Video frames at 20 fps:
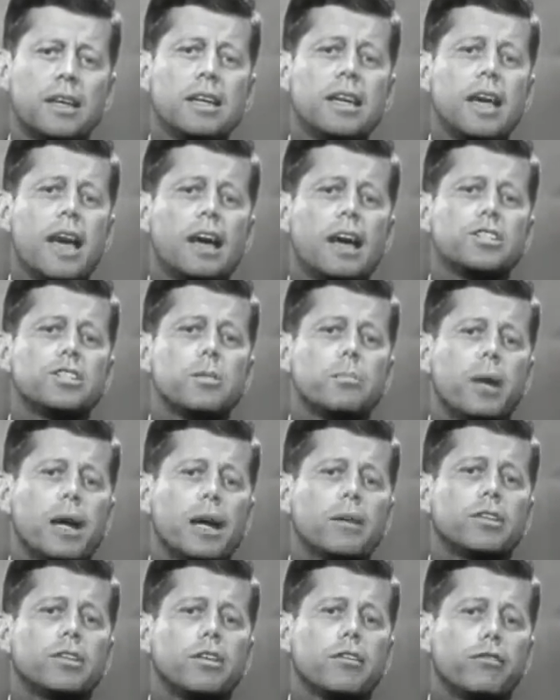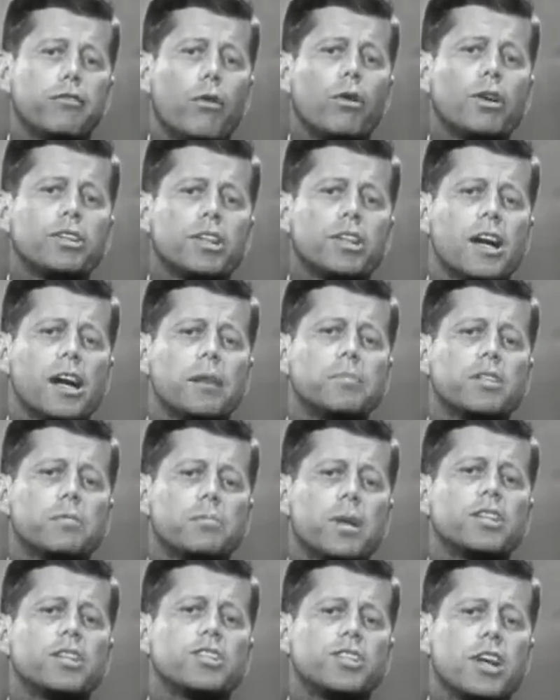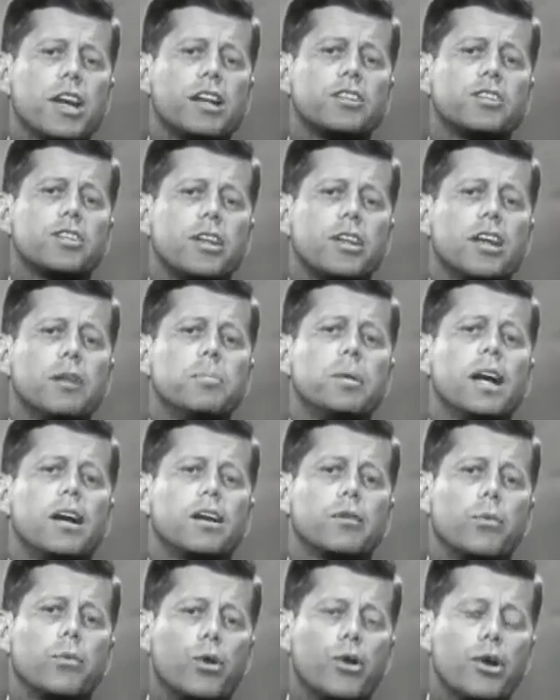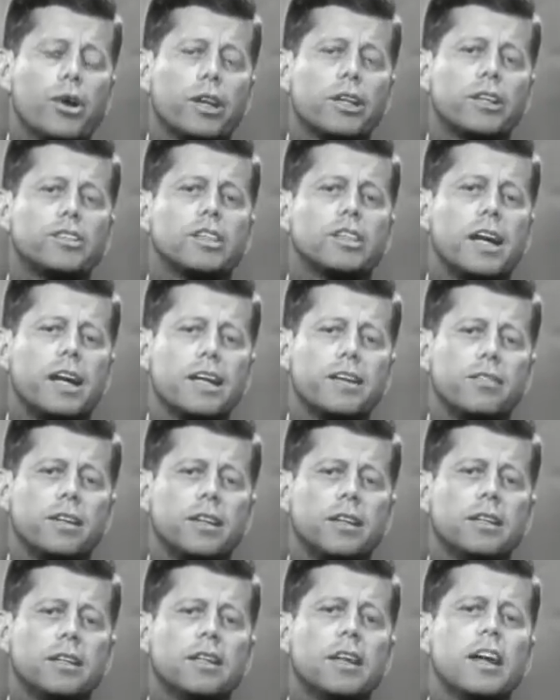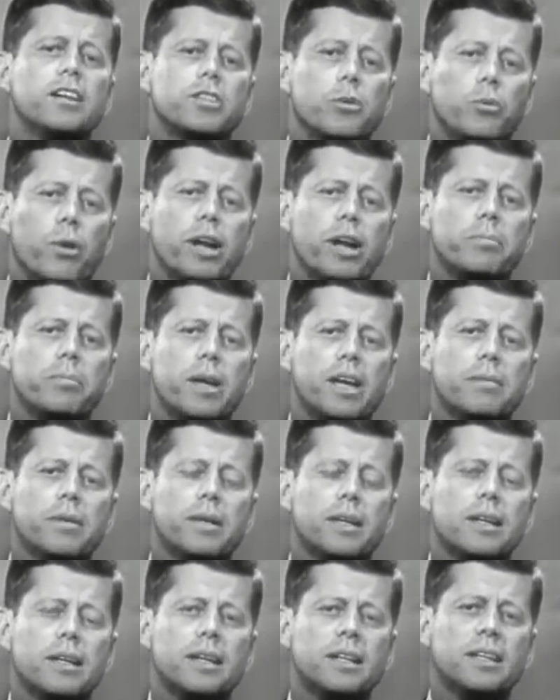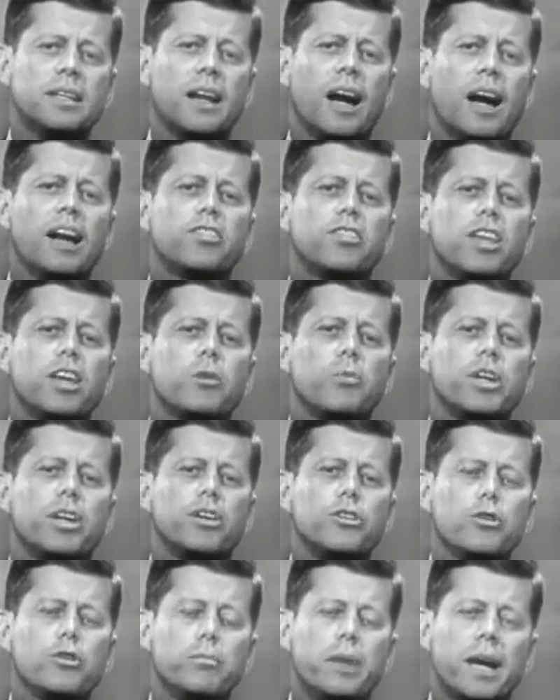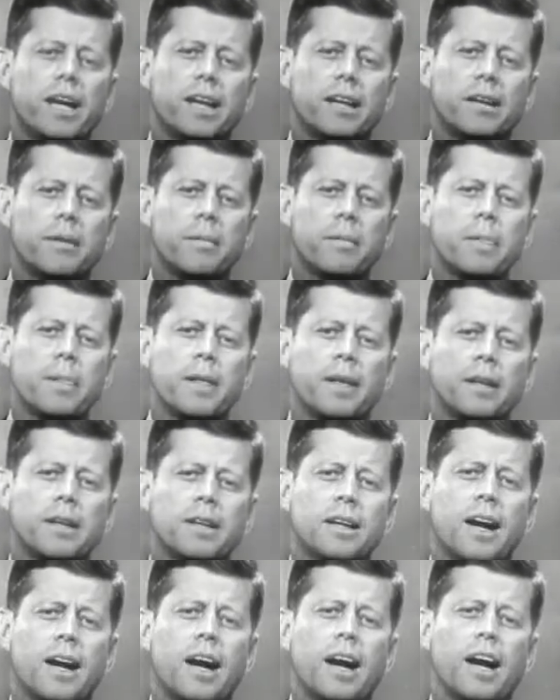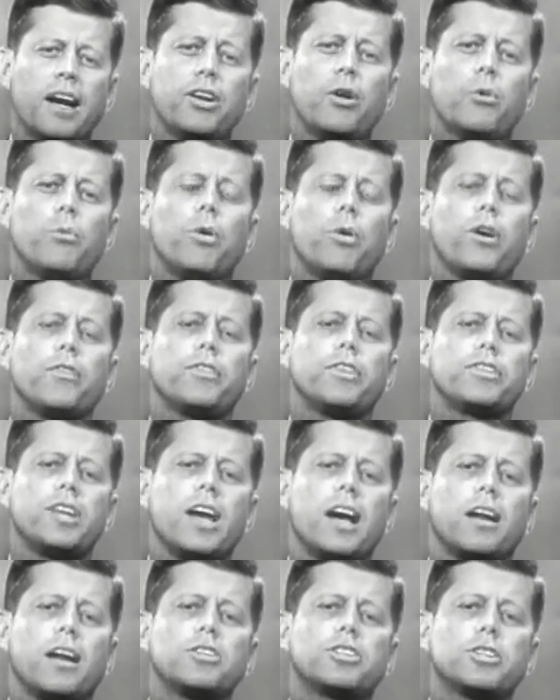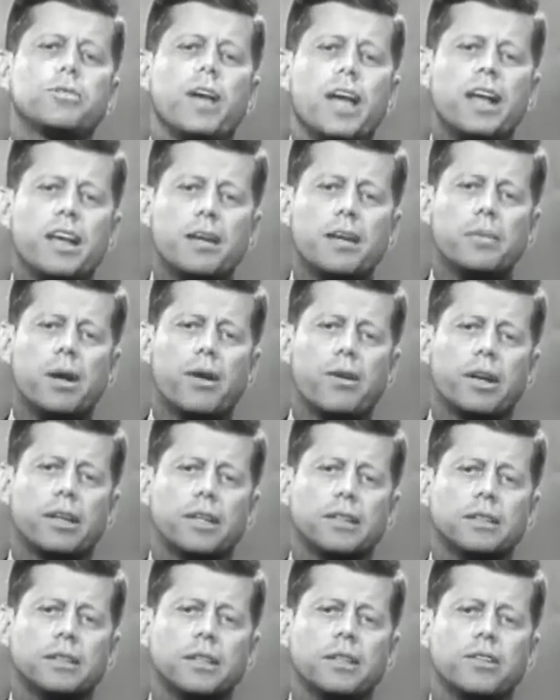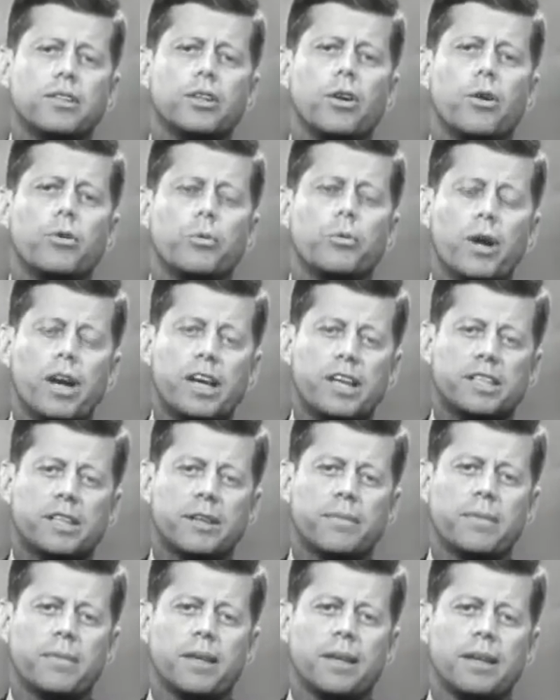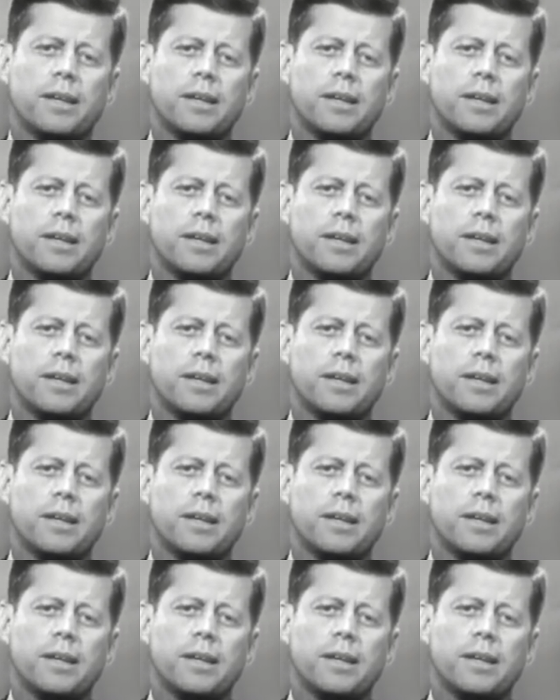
He has about 4 times as much chance that he'll be out of work in his life as the white baby. I think we can do better. I don't want the talents of any American to go to waste.